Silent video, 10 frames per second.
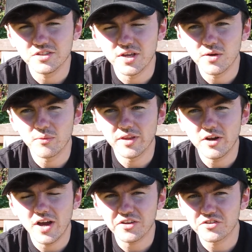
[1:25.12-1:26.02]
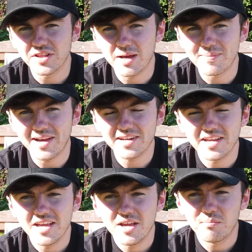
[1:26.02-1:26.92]
so they're not actually that bad,
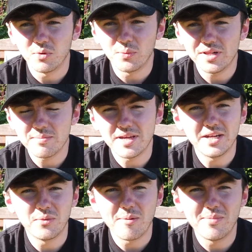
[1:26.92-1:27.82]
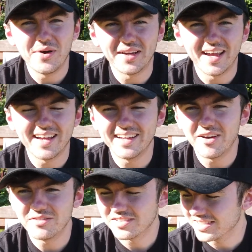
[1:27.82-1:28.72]
but with it being a 1.8,
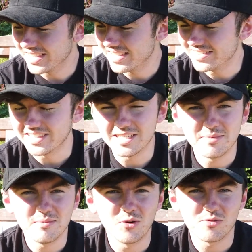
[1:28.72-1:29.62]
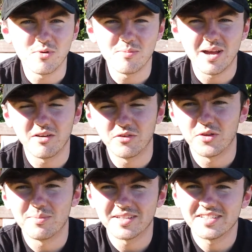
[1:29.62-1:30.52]
obviously it isn't going to be much more powerful
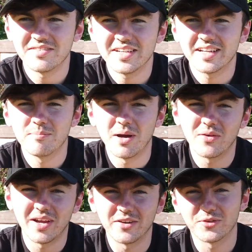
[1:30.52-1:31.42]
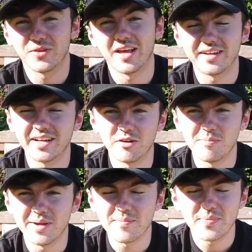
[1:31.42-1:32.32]
than my Civic, but I'll get into that in a
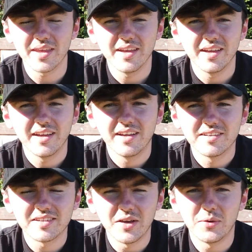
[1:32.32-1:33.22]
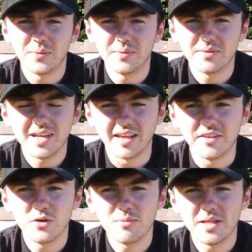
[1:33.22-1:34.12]
little bit. So yeah,
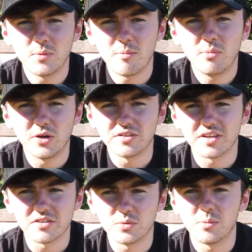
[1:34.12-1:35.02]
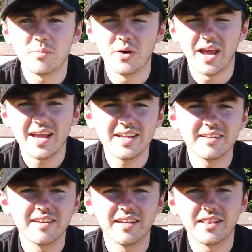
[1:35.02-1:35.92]
they do them in the 1.6 and the 1.8.
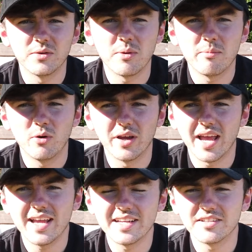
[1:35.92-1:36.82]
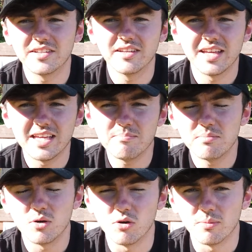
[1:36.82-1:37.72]
The 1.8
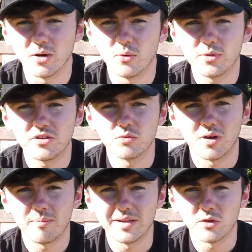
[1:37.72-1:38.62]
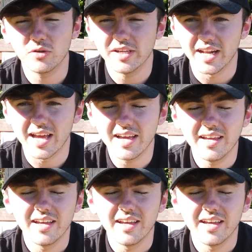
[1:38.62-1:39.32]
import model, which is what I've been looking at,